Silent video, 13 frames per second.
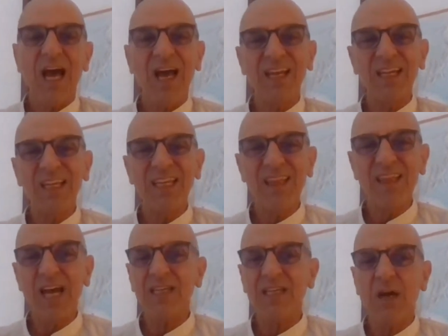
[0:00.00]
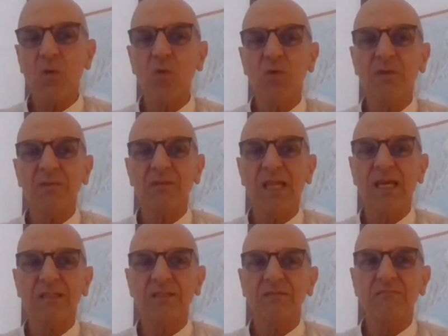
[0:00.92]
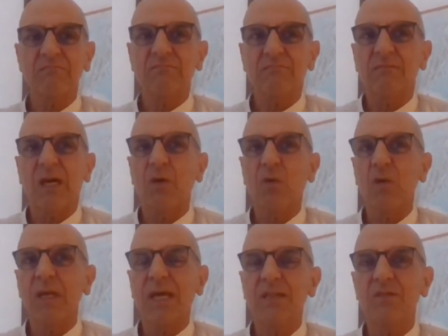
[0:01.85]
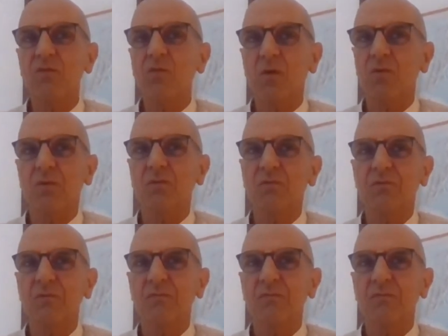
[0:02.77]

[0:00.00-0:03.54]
And in that, I wouldn't like to go.